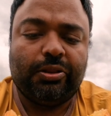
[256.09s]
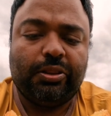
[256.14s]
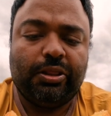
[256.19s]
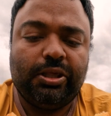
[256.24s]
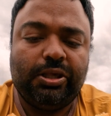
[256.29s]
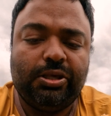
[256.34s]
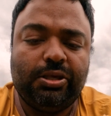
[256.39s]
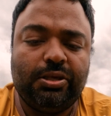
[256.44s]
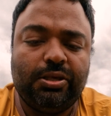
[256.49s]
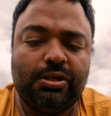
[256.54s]

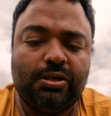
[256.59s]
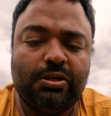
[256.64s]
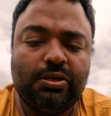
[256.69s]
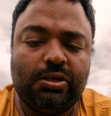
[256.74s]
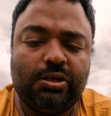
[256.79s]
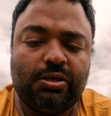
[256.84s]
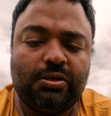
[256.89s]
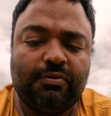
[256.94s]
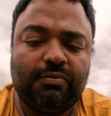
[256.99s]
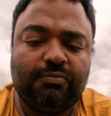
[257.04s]

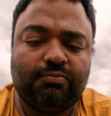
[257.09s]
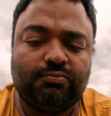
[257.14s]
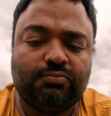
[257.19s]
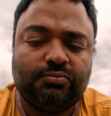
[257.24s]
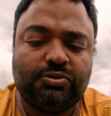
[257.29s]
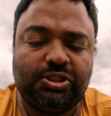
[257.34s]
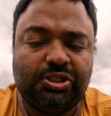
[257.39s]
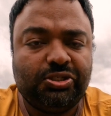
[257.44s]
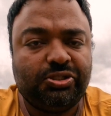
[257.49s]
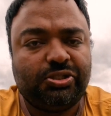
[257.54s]
The
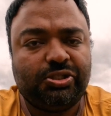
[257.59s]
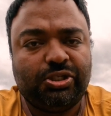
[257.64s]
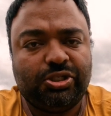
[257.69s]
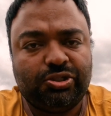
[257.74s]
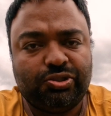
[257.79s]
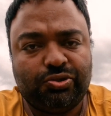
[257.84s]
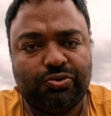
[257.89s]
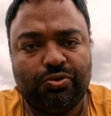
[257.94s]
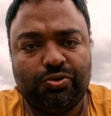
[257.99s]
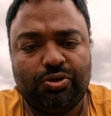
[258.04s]

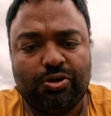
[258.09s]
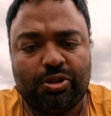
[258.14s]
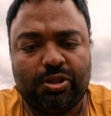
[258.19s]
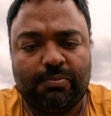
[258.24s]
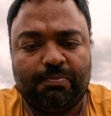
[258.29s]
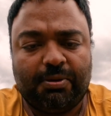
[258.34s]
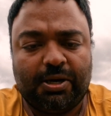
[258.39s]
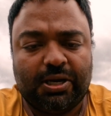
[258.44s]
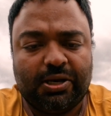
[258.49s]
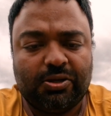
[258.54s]
seasoning is good on
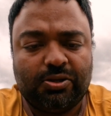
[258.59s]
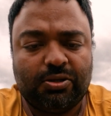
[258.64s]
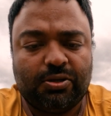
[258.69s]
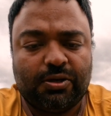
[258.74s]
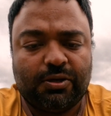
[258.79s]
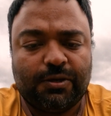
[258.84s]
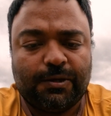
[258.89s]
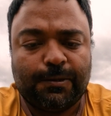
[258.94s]
the pie.